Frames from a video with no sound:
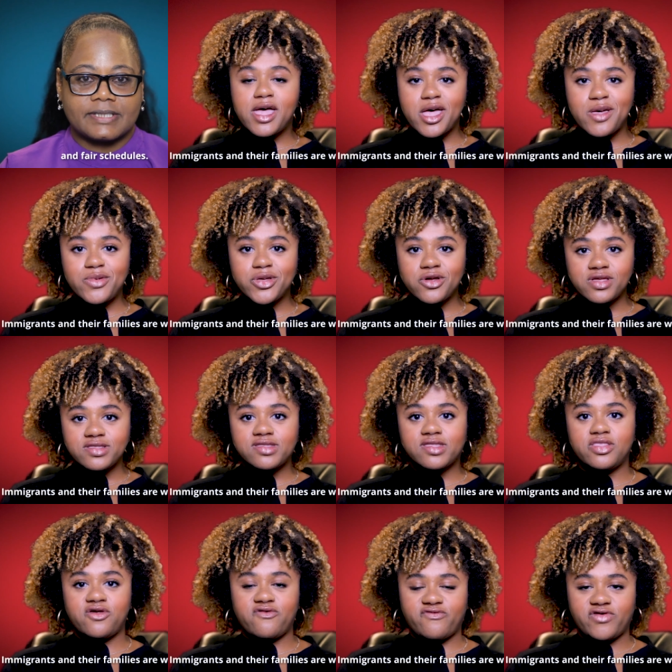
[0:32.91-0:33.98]
Immigrants and
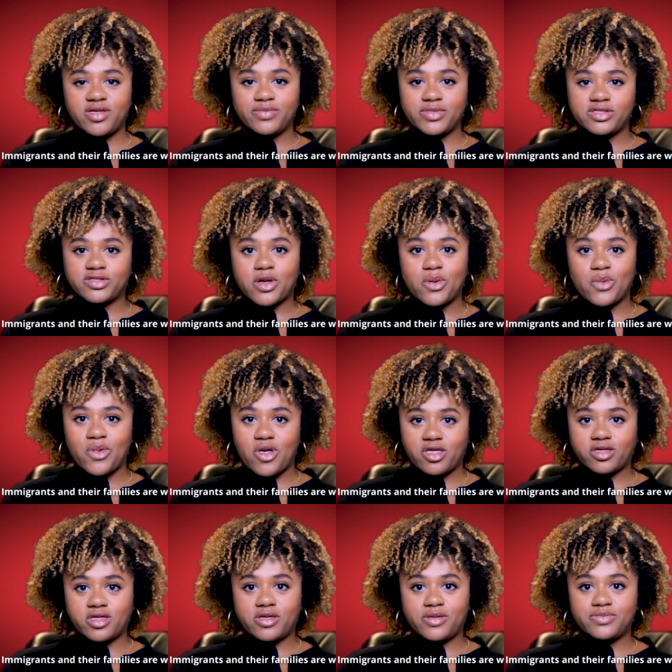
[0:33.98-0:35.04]
their families are
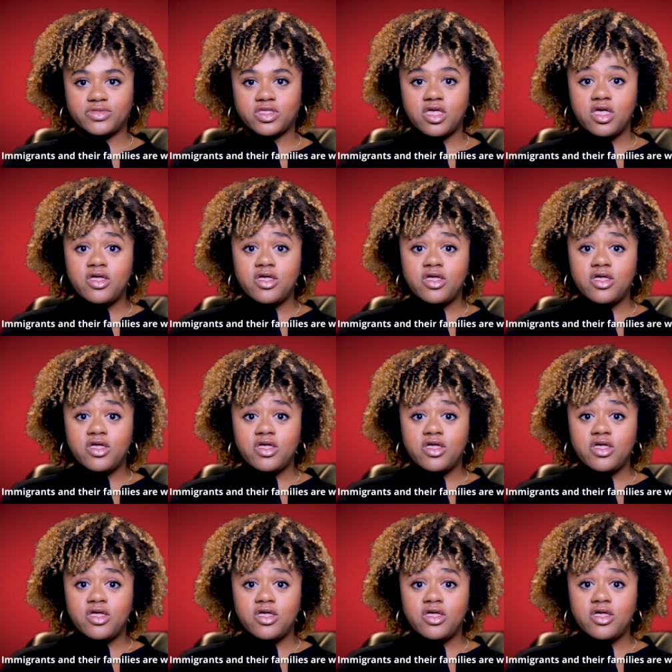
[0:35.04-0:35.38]
welcomed.